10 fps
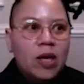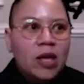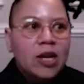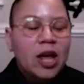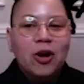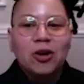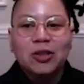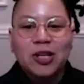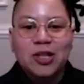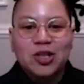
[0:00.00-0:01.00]

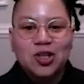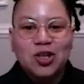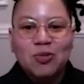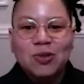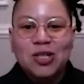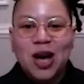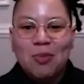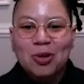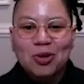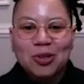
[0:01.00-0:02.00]
inherently this show was
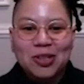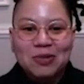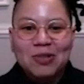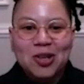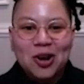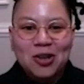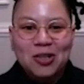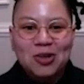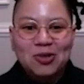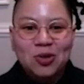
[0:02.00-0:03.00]
topical and it was hard,
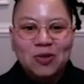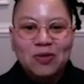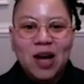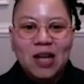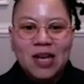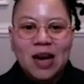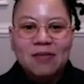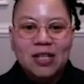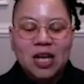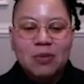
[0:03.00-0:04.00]
you know, sort of not to
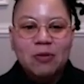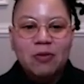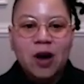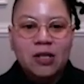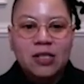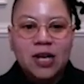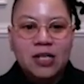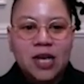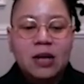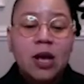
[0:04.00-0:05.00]
have that type of
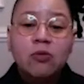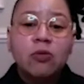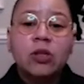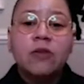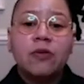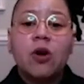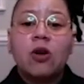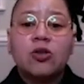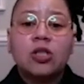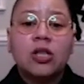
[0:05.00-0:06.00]
context and really
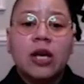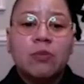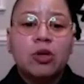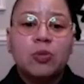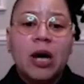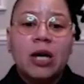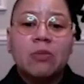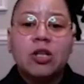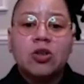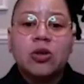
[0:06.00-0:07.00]
also to like push back and
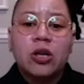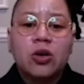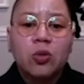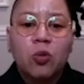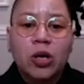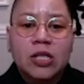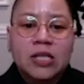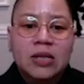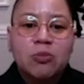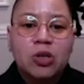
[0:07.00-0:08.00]
make sure that your work
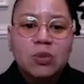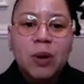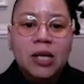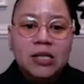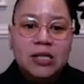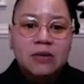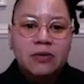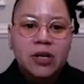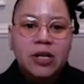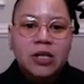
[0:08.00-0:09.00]
didn't seem responsive
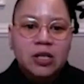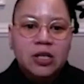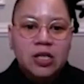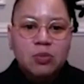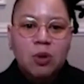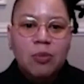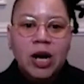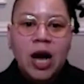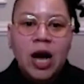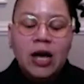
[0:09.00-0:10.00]
to this moment
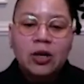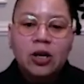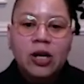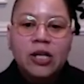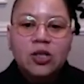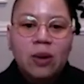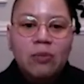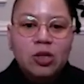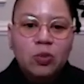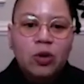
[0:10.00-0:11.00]
either. And so I'm
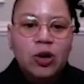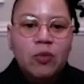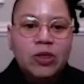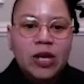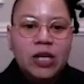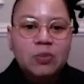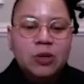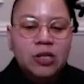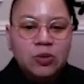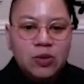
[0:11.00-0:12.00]
just wondering what that
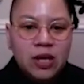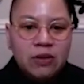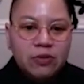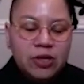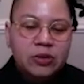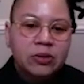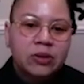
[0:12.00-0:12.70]
experience was like for you.